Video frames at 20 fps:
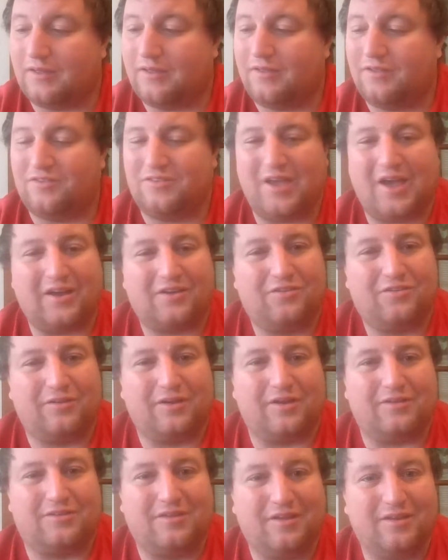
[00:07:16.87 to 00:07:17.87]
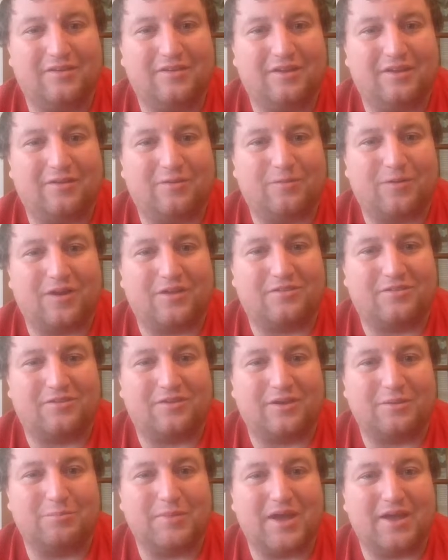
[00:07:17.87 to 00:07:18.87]
is actually attending
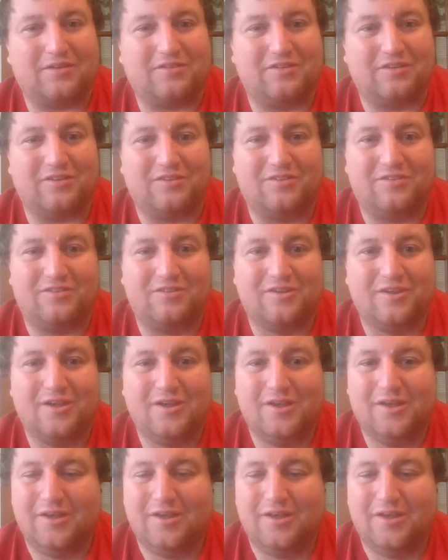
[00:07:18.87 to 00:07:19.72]
wrestling matches.